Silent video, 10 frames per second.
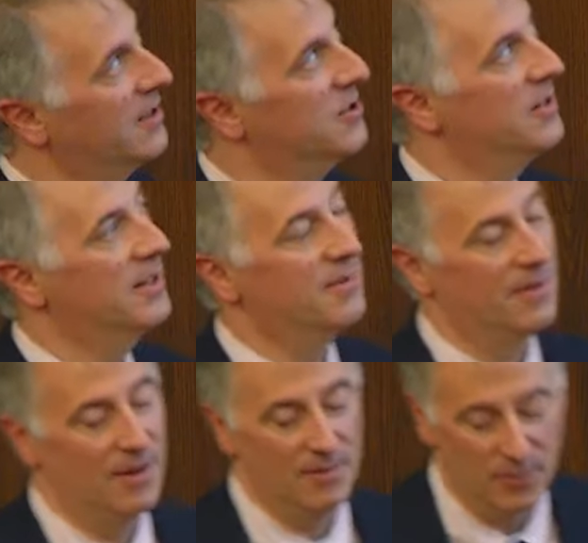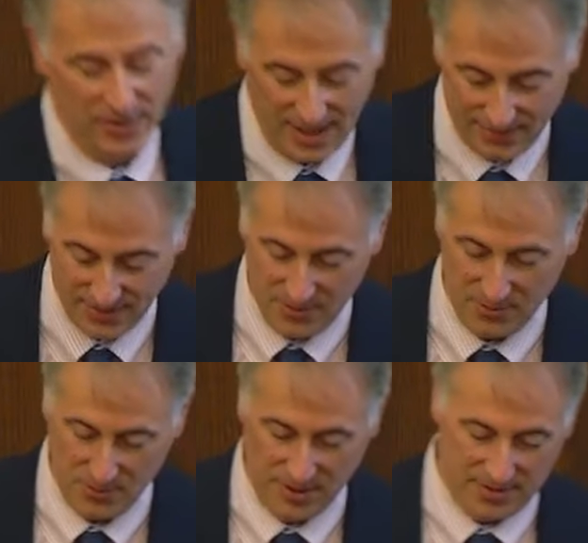injury and really have to
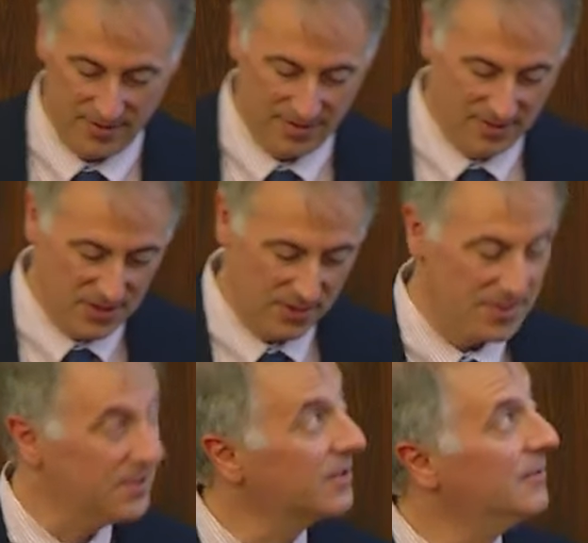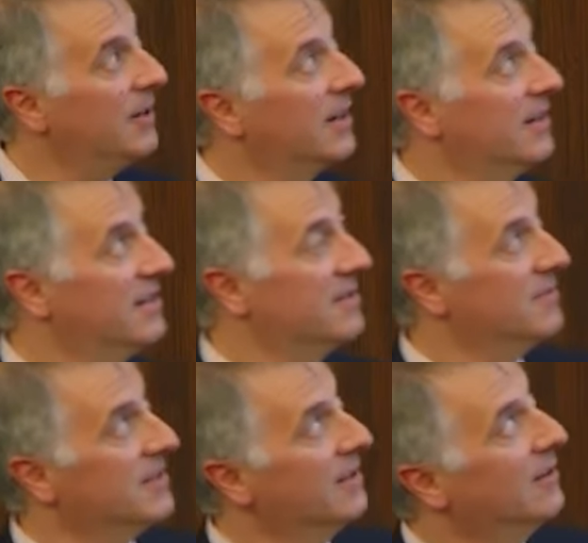do with the general circuit
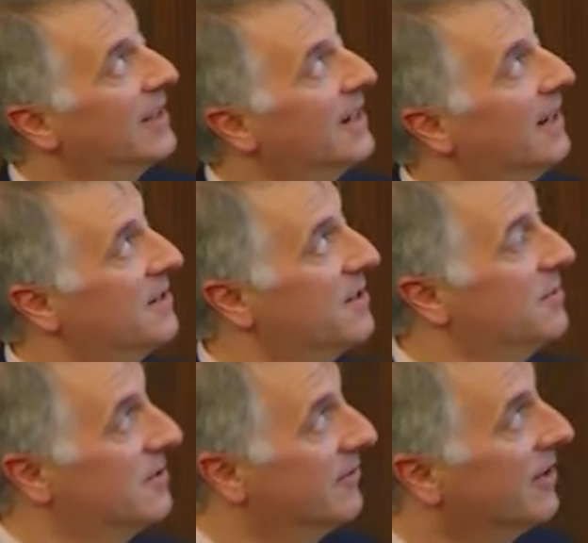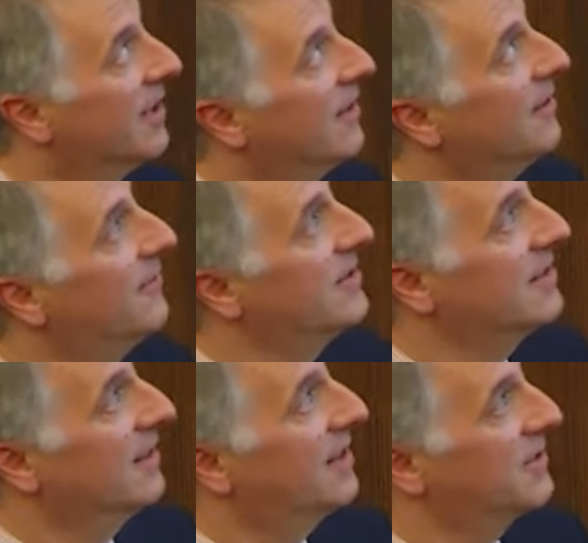mechanisms that are laid out in terms of the
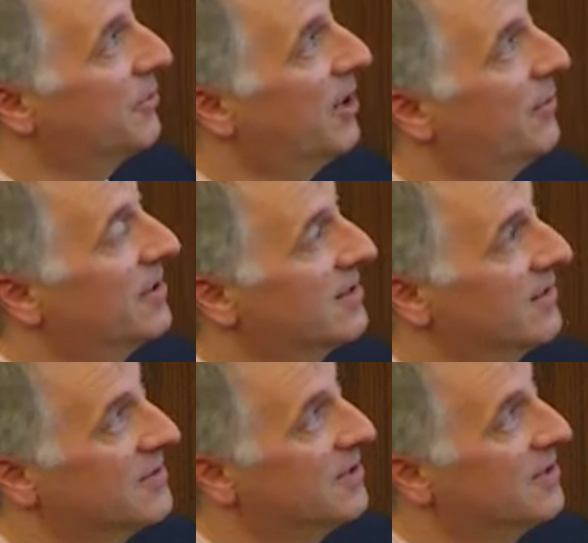physiologic properties of those